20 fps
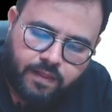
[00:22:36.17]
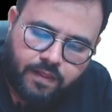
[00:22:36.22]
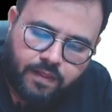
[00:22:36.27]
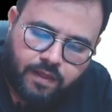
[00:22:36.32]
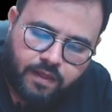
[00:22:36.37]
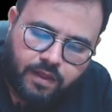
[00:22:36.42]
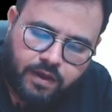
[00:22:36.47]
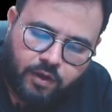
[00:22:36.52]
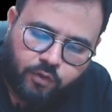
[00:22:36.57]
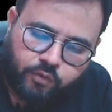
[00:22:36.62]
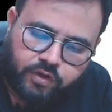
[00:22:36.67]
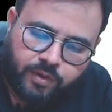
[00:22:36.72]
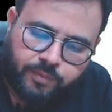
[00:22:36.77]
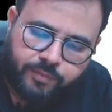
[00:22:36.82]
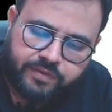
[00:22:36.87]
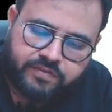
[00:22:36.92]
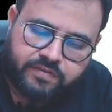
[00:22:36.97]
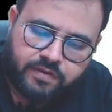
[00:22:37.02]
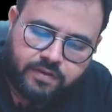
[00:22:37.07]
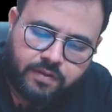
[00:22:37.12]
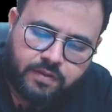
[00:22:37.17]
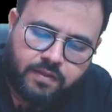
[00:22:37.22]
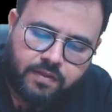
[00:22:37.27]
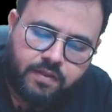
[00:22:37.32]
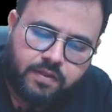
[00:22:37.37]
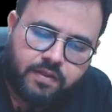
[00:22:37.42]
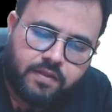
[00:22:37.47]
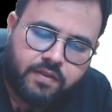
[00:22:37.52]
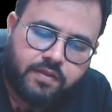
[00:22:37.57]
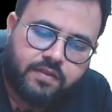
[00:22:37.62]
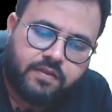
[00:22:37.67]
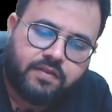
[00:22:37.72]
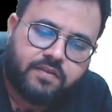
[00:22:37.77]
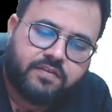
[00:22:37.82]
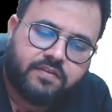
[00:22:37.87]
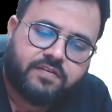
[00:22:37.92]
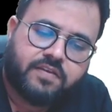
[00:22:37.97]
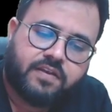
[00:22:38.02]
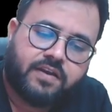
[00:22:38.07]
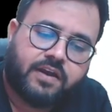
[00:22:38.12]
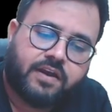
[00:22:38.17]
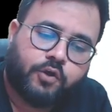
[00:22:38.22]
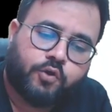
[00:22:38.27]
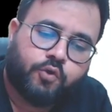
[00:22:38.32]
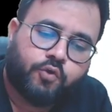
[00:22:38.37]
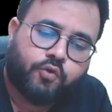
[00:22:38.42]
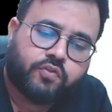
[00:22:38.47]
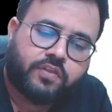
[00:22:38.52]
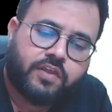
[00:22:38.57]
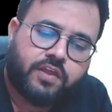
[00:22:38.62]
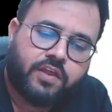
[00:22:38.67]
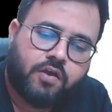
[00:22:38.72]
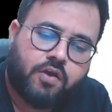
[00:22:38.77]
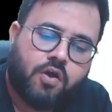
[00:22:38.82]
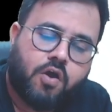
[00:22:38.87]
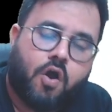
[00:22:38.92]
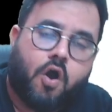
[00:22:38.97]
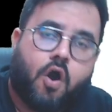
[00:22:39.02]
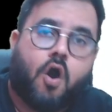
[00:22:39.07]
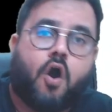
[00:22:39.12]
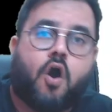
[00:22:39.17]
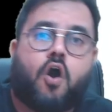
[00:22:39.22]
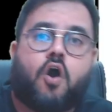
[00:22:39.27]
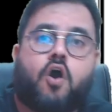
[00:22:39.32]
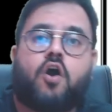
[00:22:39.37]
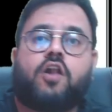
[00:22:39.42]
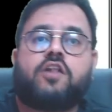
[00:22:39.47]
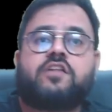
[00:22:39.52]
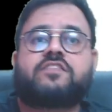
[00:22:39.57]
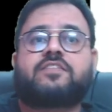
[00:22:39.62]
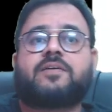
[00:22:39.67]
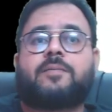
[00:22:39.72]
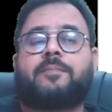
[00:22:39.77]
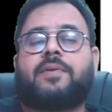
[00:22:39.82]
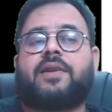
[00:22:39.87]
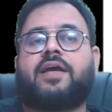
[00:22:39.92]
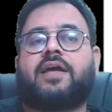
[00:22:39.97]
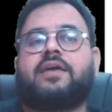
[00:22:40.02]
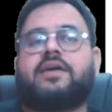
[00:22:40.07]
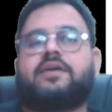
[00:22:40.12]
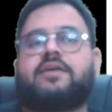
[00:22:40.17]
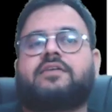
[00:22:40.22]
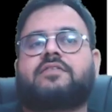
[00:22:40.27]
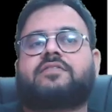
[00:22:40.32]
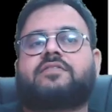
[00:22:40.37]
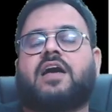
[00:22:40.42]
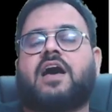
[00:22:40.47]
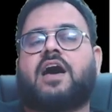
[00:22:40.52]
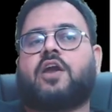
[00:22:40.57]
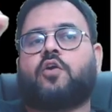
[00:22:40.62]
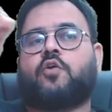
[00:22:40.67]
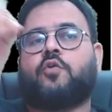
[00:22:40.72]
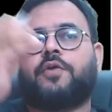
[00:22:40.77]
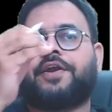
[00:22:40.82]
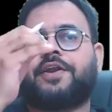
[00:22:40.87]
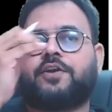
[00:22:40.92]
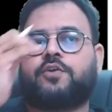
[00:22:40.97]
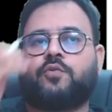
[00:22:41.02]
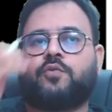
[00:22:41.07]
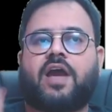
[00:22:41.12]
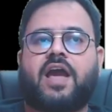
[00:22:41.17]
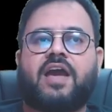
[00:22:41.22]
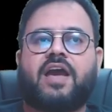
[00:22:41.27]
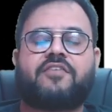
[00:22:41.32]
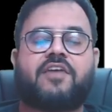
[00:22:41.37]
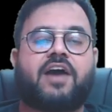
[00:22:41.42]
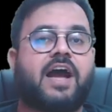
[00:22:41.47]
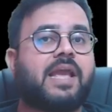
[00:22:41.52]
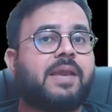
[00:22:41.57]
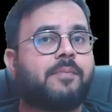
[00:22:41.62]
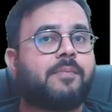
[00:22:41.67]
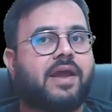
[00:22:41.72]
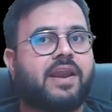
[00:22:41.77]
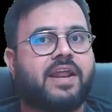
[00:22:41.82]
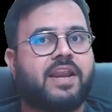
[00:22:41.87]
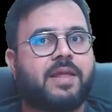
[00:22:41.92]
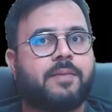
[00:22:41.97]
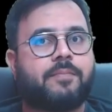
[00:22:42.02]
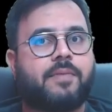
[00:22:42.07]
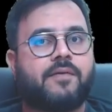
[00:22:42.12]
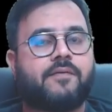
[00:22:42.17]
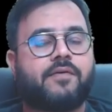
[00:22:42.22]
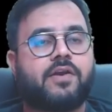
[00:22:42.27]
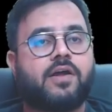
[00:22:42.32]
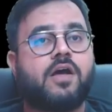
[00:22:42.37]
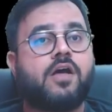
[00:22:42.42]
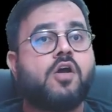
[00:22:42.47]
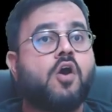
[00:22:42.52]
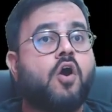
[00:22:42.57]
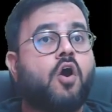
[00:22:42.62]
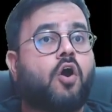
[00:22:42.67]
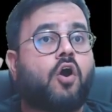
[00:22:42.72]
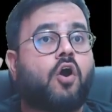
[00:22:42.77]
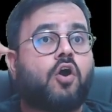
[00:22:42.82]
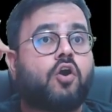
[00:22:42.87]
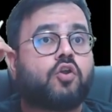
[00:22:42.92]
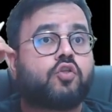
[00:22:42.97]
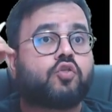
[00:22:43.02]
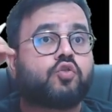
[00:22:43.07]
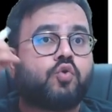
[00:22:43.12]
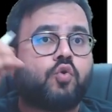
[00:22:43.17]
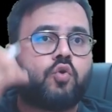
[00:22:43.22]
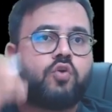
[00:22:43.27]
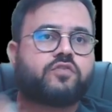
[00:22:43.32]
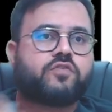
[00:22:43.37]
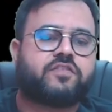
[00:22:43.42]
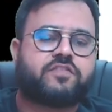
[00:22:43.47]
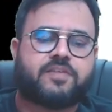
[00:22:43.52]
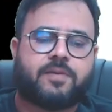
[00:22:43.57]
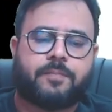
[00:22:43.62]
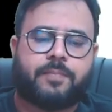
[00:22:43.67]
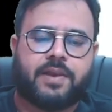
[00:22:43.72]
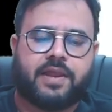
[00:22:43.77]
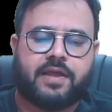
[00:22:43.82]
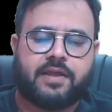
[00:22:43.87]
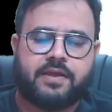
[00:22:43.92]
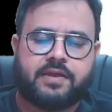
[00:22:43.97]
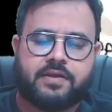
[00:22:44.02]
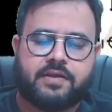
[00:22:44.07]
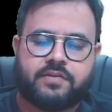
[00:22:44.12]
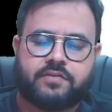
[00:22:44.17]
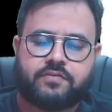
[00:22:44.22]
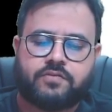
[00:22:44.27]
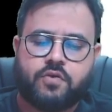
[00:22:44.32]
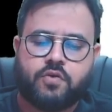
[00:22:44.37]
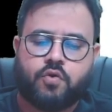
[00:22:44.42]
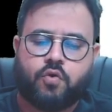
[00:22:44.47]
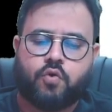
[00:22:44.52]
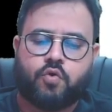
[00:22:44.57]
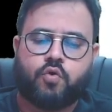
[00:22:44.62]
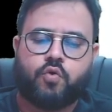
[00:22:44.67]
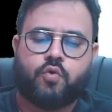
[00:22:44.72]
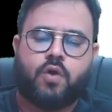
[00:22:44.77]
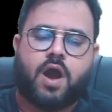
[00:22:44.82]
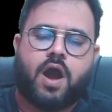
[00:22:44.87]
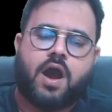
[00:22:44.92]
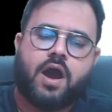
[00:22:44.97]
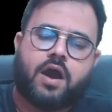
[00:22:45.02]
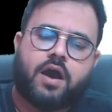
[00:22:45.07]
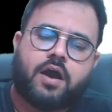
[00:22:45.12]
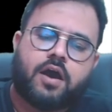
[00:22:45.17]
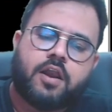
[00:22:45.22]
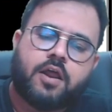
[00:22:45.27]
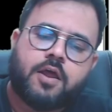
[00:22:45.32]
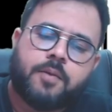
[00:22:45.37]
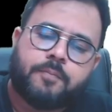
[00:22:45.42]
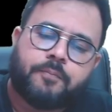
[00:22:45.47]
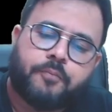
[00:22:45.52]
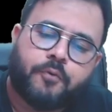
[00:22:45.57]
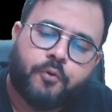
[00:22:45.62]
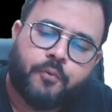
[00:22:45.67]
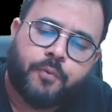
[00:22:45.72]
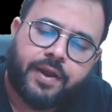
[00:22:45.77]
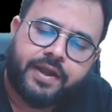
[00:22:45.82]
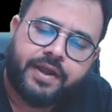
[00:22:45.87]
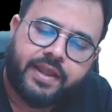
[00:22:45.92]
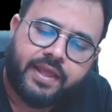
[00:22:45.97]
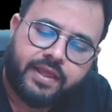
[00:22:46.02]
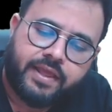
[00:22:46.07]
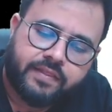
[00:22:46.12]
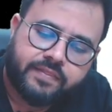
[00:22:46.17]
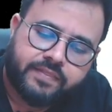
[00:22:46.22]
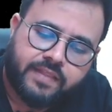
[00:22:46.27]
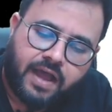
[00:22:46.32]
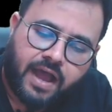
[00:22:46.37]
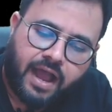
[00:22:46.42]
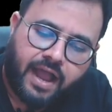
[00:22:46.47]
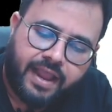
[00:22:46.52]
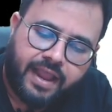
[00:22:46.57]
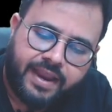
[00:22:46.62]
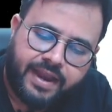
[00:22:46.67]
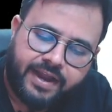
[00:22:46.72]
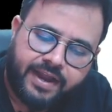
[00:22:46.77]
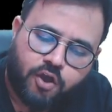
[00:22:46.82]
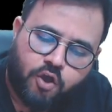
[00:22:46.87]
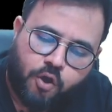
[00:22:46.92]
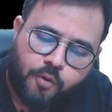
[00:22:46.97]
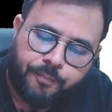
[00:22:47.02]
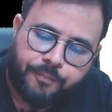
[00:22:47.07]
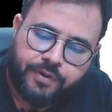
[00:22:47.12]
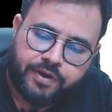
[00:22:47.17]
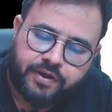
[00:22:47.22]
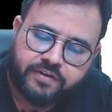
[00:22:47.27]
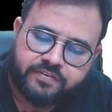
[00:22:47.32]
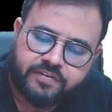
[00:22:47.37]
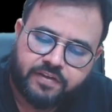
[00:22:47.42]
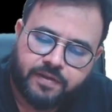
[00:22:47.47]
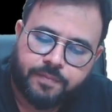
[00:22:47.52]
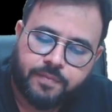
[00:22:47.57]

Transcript: Now tell me, sir. Sir, do you think all suppliers are going to have high bargaining power, or those suppliers who are providing the high-end components?